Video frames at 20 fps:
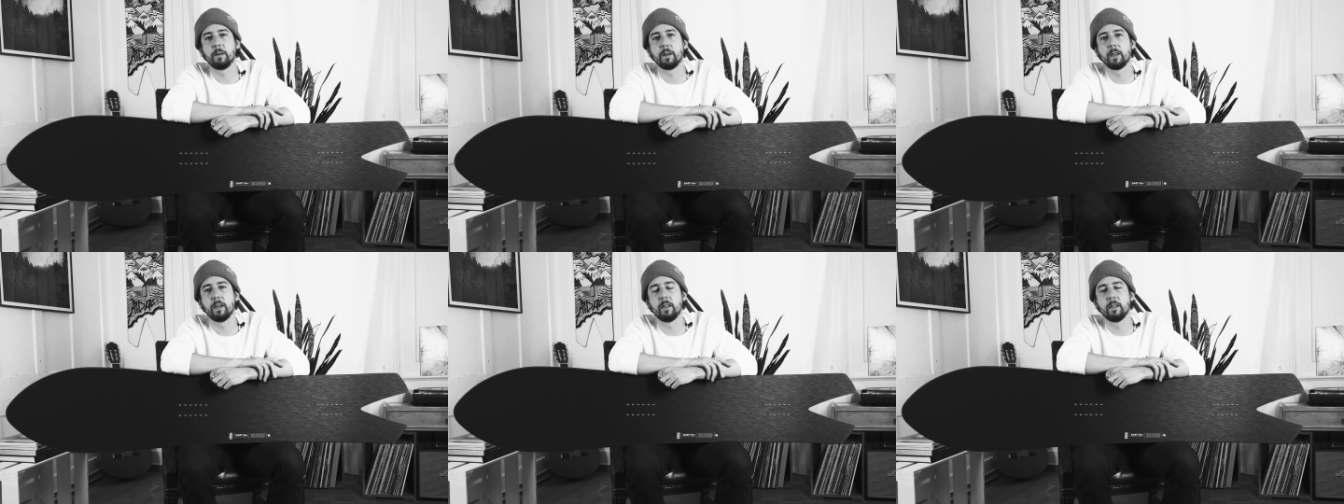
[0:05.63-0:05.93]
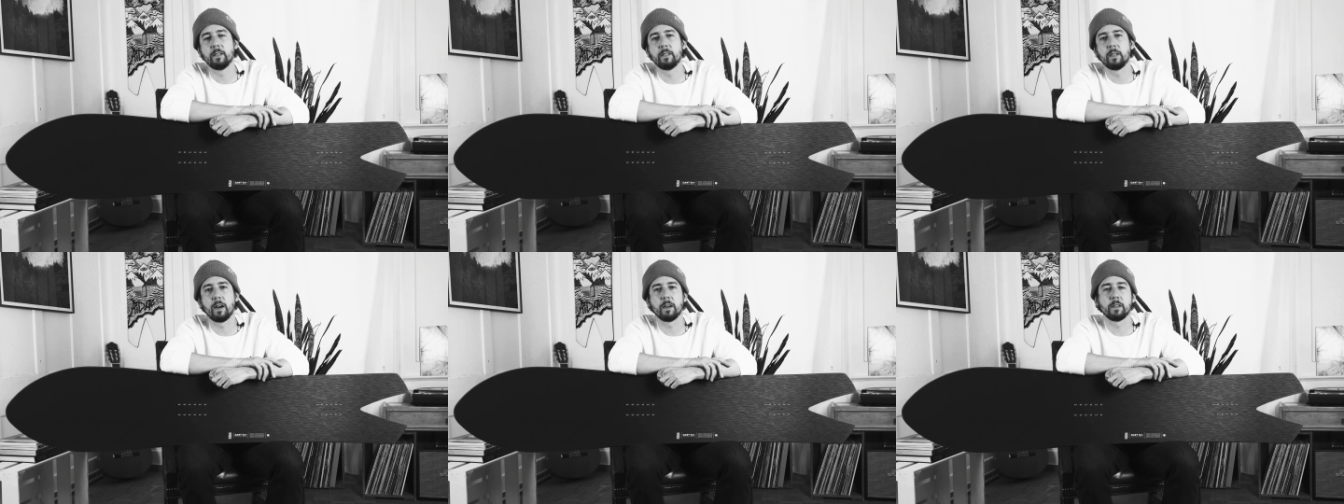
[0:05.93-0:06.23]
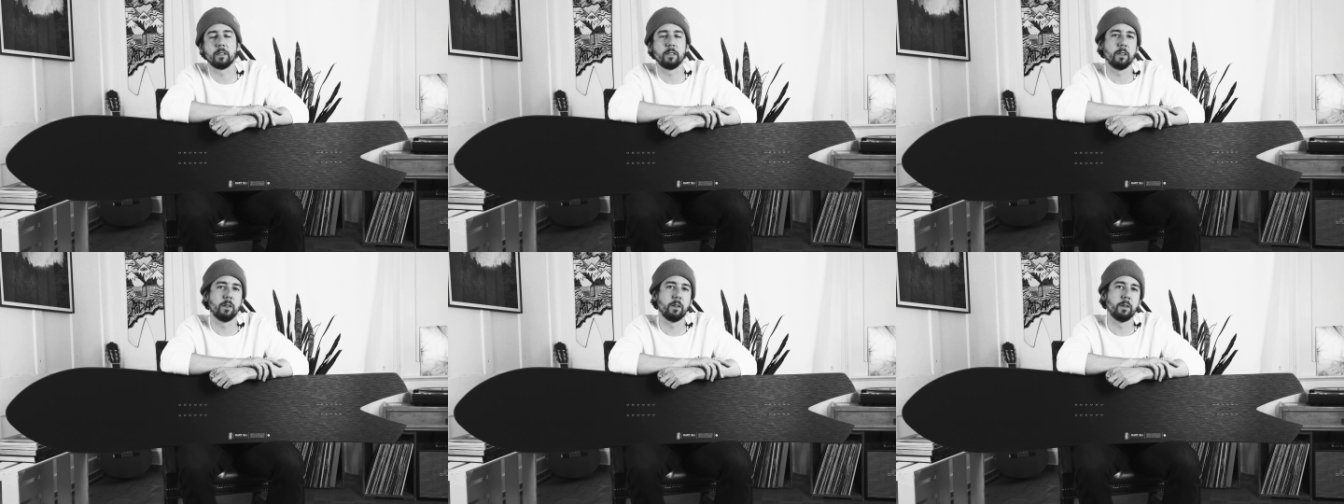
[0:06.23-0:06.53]
and I'm gonna
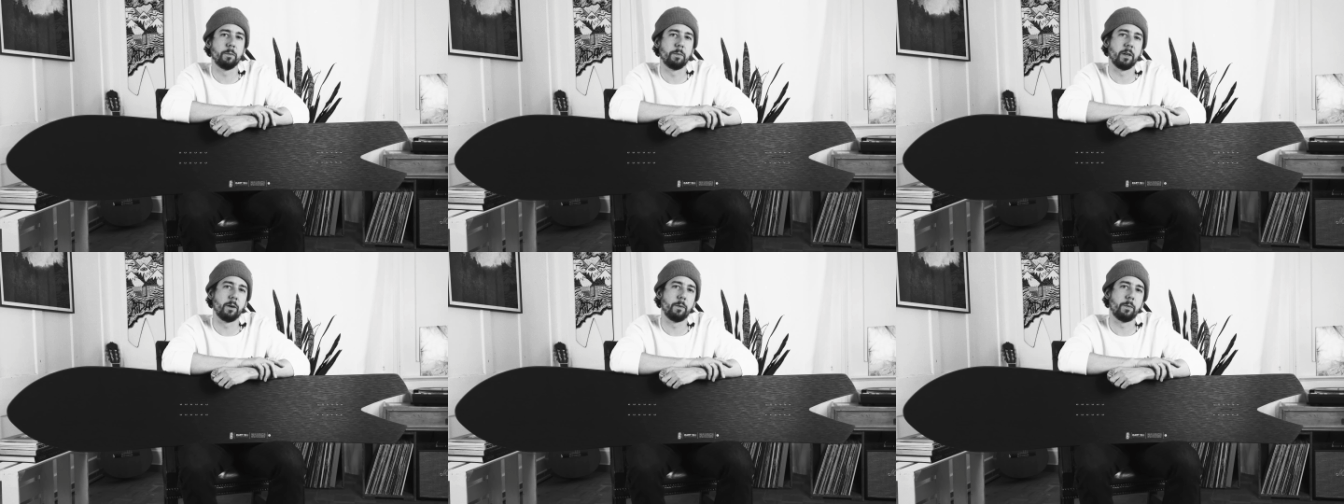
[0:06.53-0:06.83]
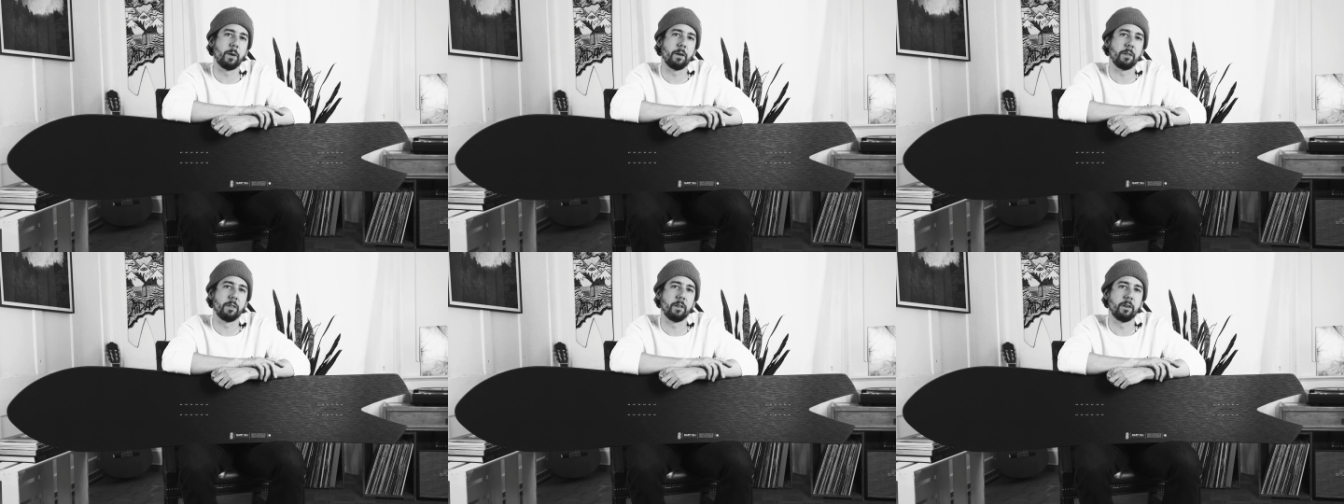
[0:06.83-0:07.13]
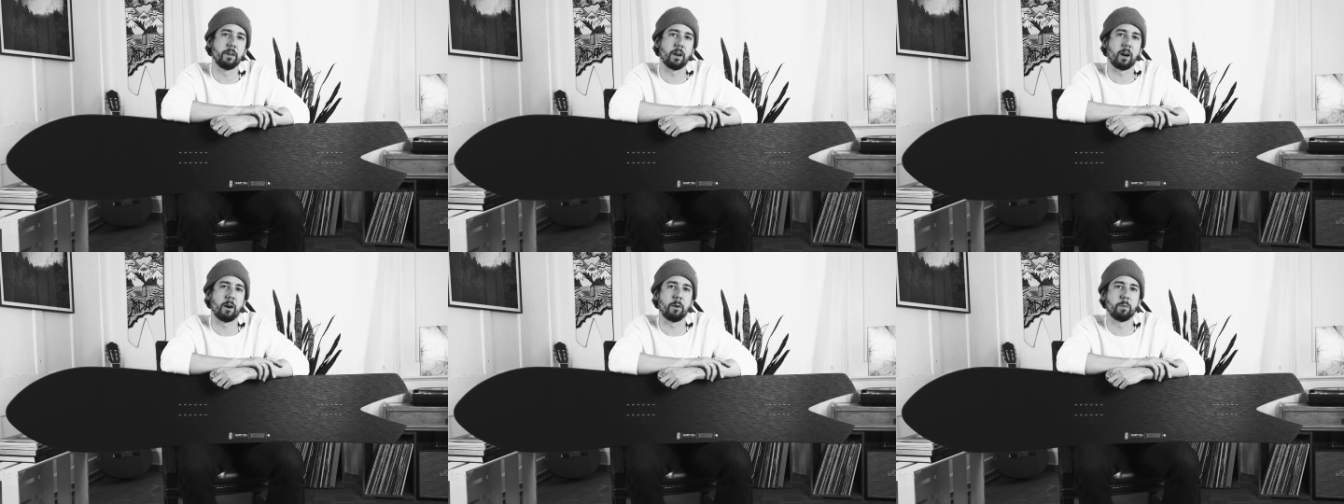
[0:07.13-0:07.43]
talk to you a bit about
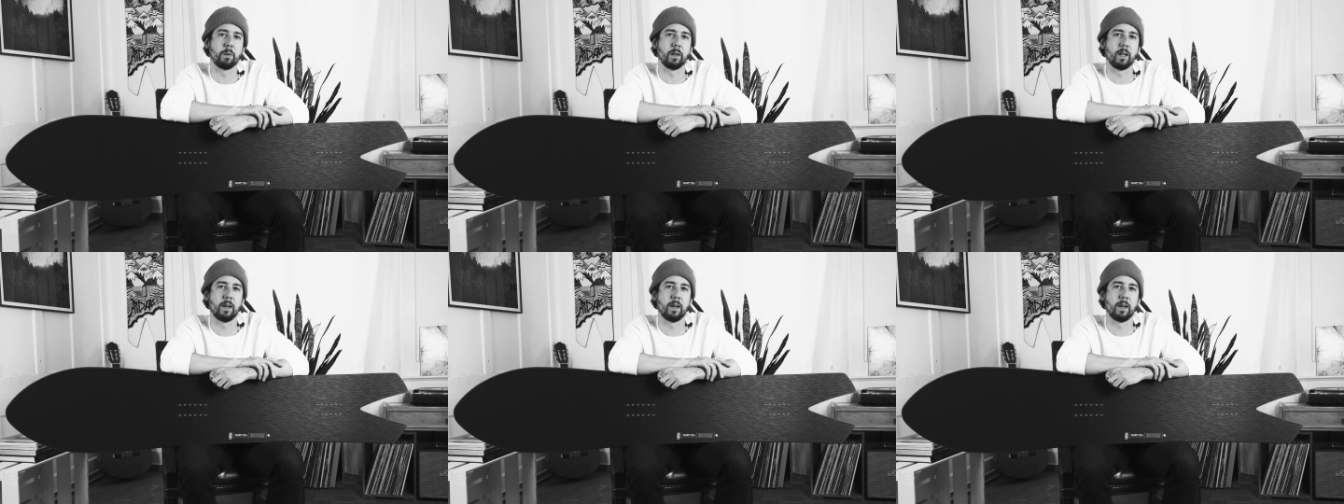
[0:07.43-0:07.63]
the Dart